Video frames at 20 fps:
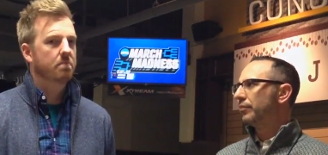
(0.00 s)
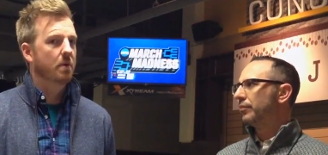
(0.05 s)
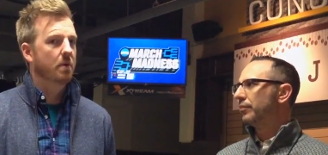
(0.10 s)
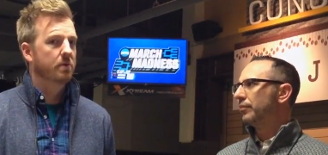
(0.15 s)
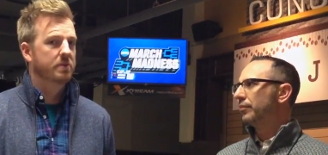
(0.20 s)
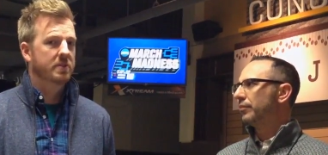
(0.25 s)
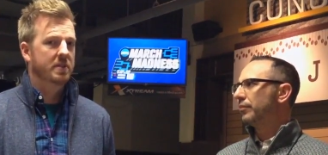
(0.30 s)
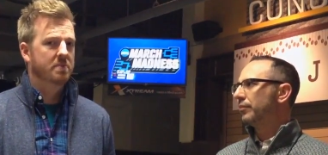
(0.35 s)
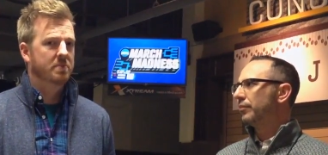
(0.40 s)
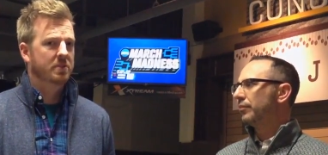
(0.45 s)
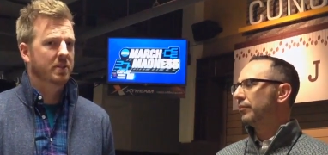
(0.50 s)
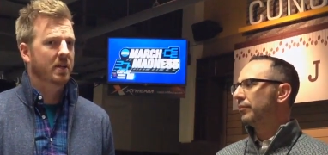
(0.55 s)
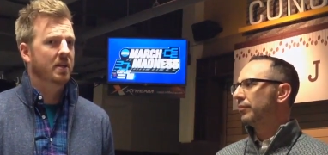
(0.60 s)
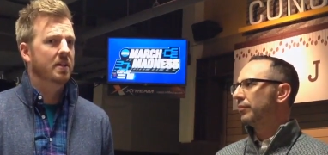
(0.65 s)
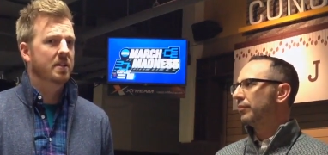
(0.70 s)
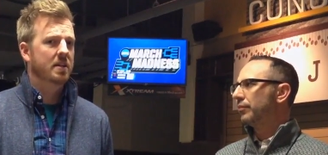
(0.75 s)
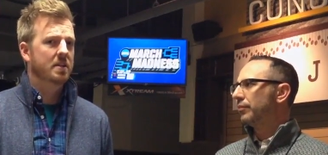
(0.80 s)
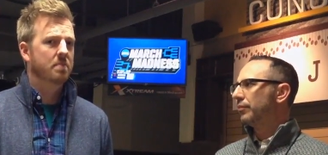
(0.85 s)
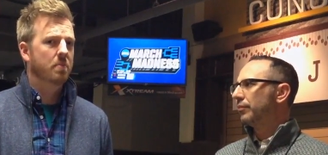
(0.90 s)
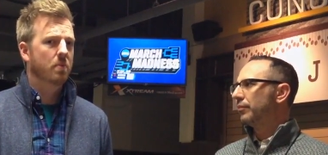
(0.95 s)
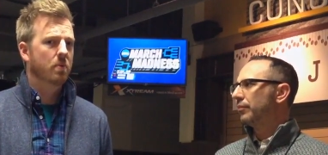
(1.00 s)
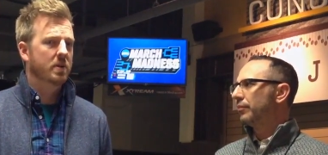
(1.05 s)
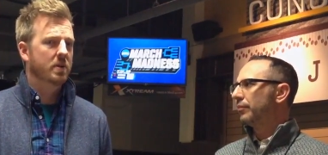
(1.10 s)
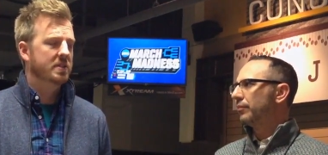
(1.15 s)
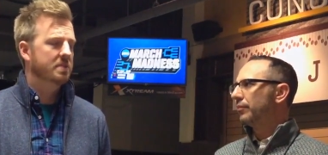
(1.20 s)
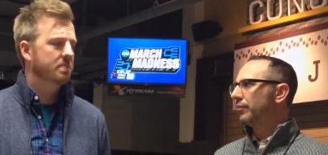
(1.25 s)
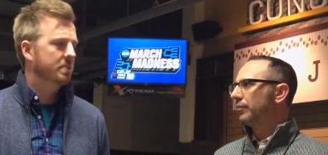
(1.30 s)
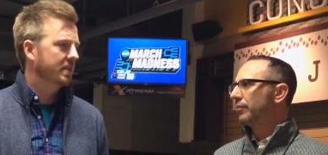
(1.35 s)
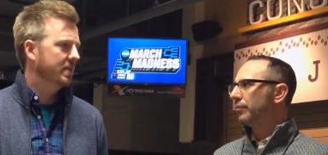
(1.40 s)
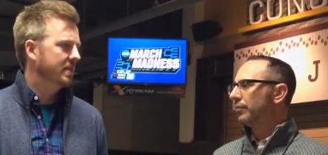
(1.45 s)
Speaker 1: both teams are going to need
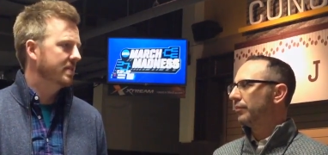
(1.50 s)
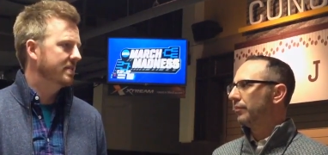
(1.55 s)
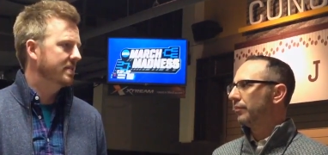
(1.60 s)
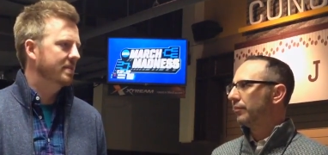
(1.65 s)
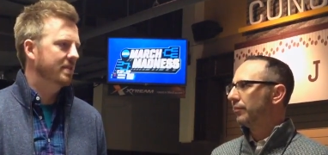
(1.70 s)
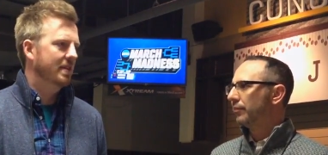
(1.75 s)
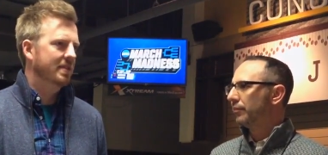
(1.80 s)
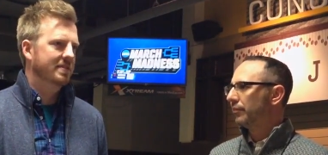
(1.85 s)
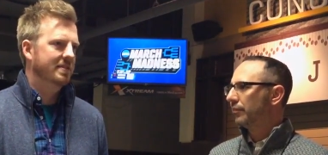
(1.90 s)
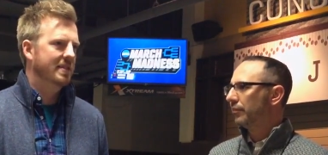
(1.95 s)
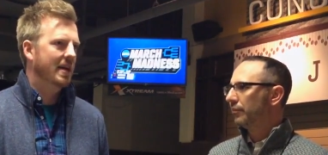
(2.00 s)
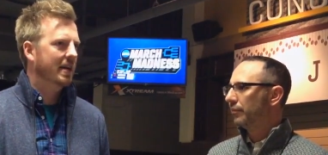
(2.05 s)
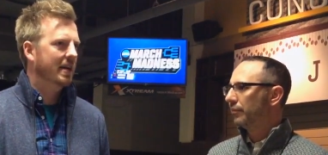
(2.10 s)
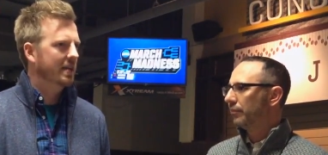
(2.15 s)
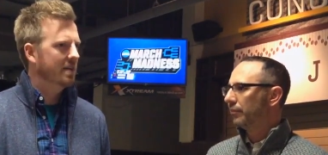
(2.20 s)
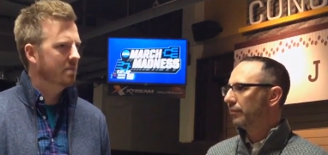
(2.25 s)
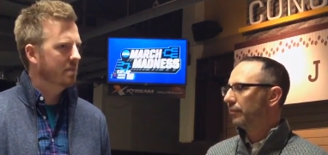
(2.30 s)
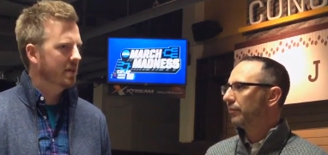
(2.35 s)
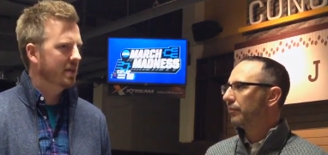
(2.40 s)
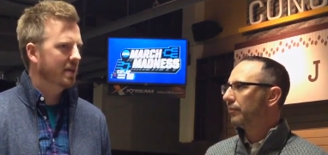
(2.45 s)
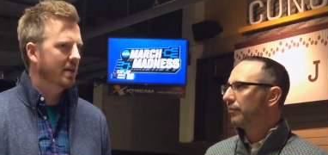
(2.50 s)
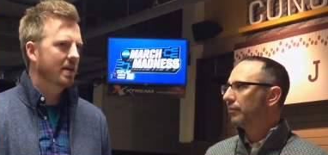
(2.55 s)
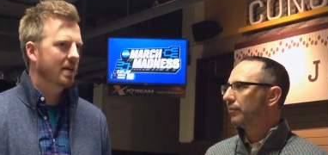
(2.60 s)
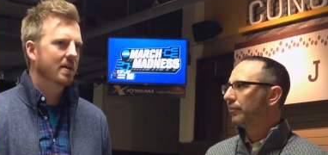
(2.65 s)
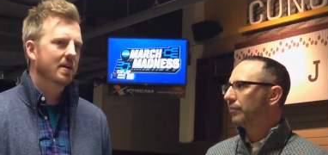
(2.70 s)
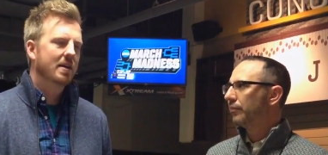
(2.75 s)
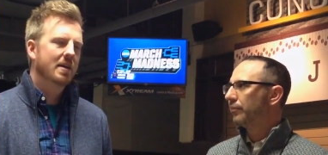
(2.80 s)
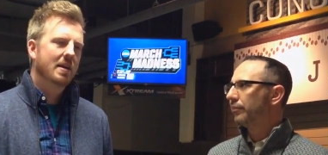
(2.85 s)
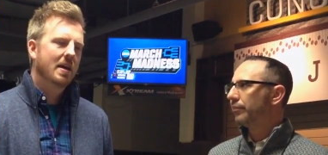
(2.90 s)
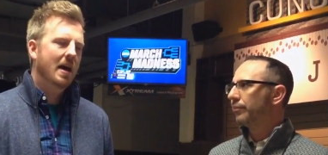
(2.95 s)
points because it's not going to be a,
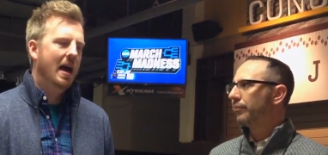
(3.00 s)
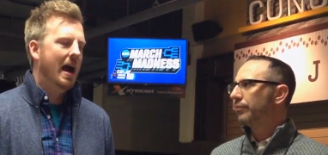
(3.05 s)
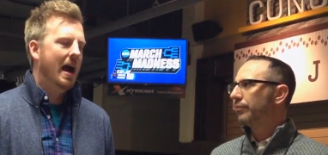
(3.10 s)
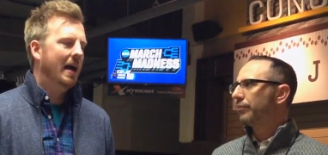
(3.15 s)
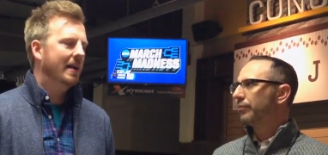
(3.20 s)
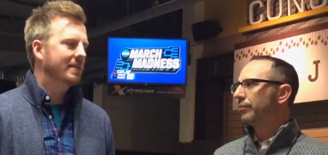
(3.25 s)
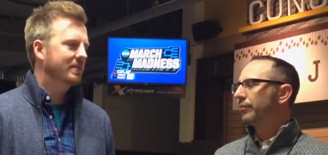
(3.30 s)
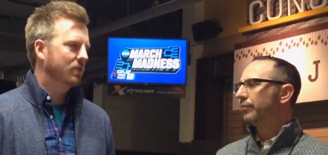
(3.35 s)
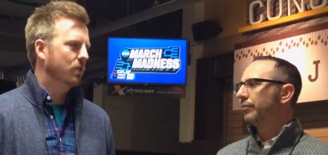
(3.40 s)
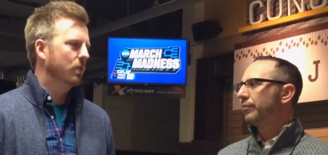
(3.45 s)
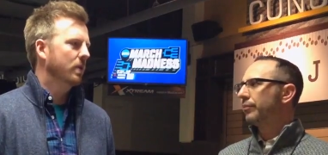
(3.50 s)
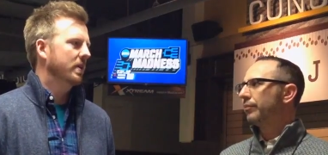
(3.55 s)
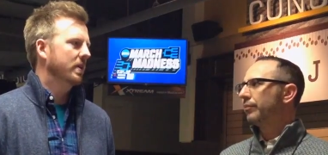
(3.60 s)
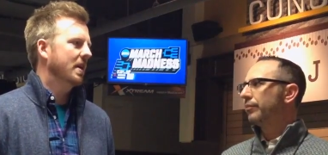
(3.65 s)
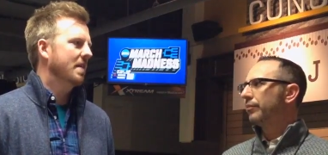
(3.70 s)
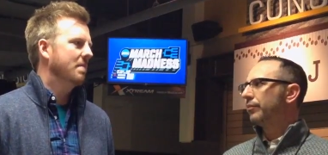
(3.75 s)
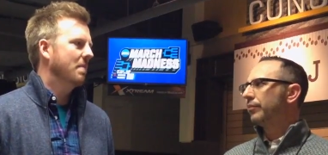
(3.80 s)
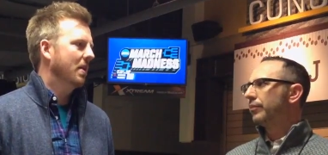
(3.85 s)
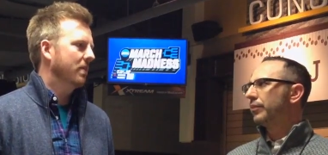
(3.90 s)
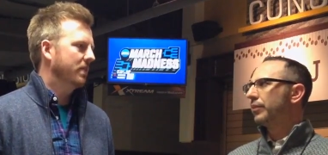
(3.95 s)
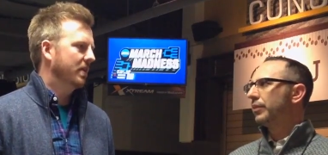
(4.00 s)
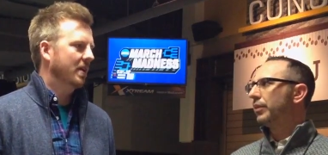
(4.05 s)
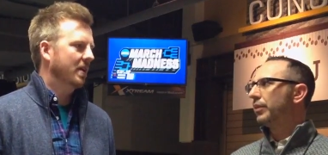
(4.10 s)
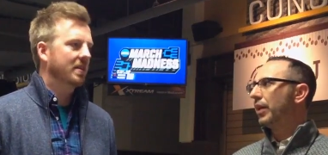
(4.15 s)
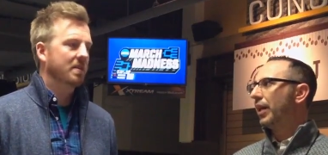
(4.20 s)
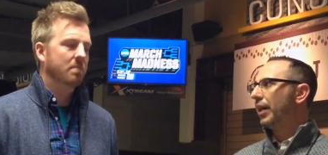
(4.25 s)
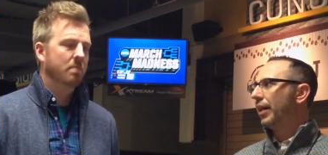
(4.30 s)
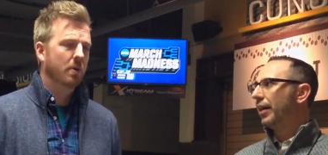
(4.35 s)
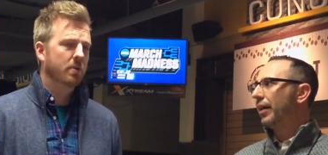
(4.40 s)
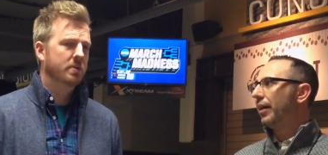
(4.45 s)
a high-scoring game out there. I
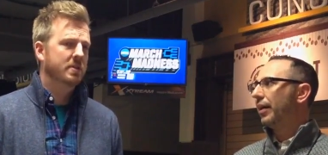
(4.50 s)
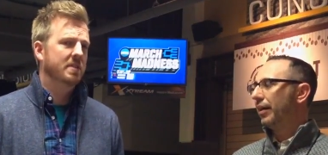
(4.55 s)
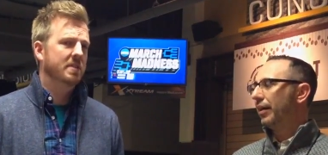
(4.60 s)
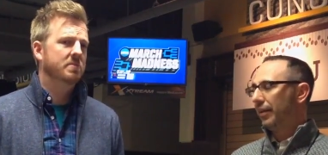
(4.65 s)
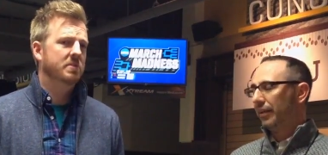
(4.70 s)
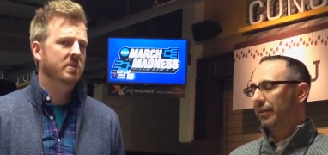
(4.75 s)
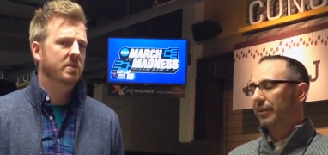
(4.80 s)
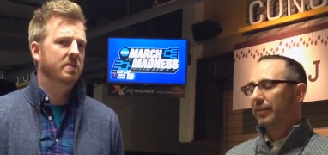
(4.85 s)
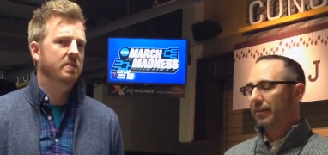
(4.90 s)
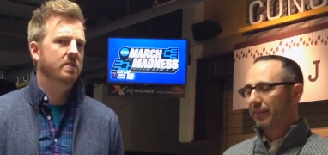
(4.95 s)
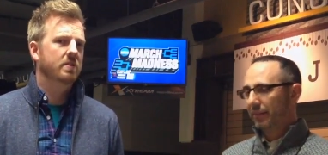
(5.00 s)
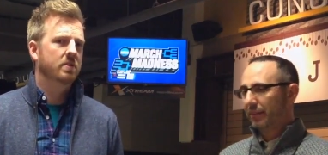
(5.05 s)
think both teams are